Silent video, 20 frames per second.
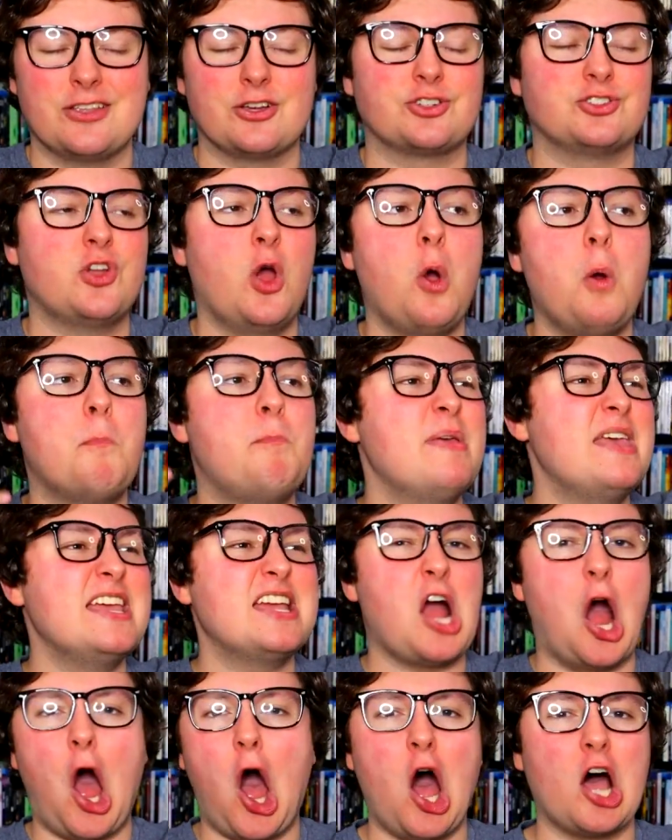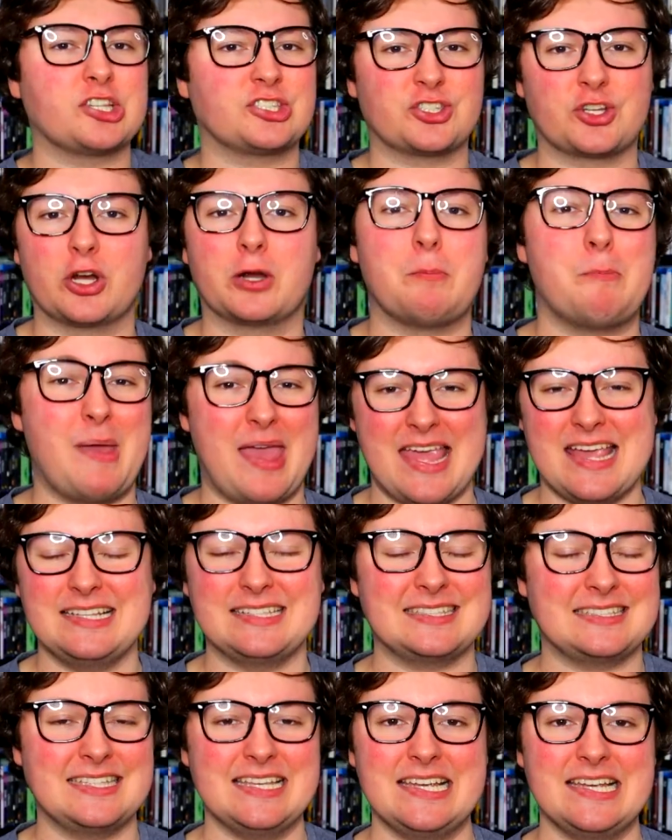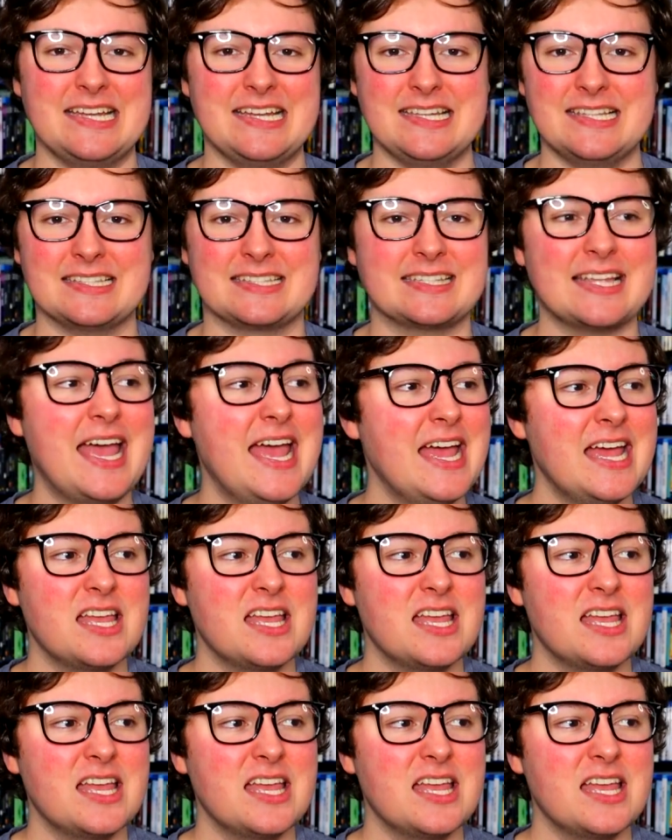There's no big Oscar bait scenes.